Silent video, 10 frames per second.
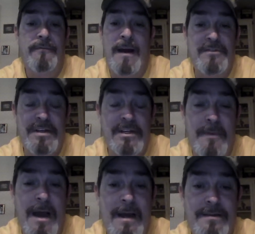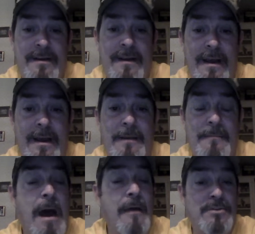5 or 6 pies a day
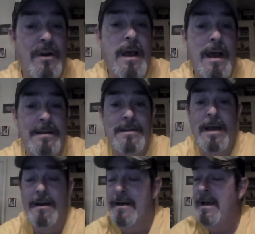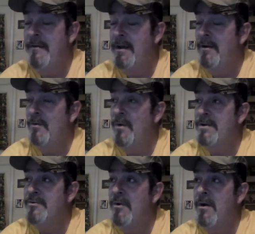by the slice out of that little
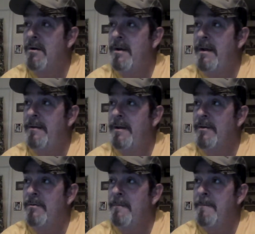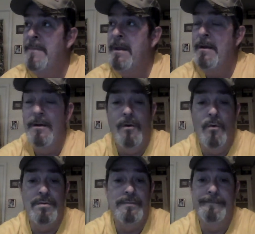restaurant, and then of
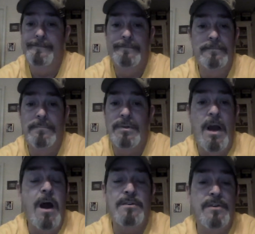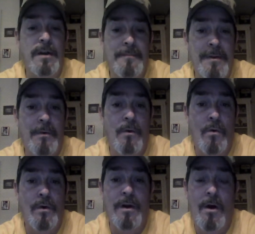course constantly people are
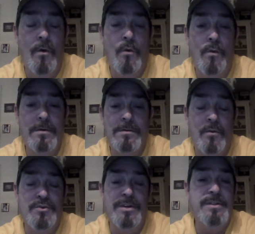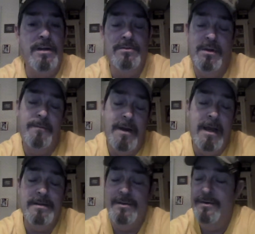ordering whole ones. Of course she sells other
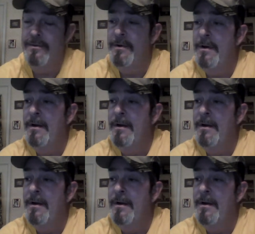pies too,